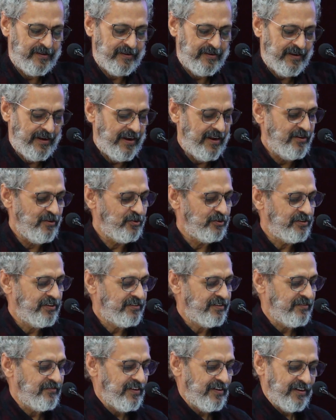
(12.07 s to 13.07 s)
I know
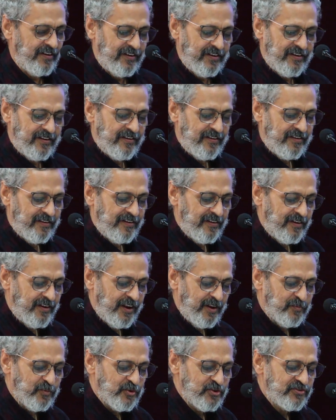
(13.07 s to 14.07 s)
this is a very
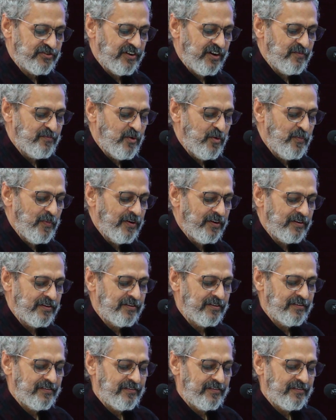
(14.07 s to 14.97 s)
emotional moment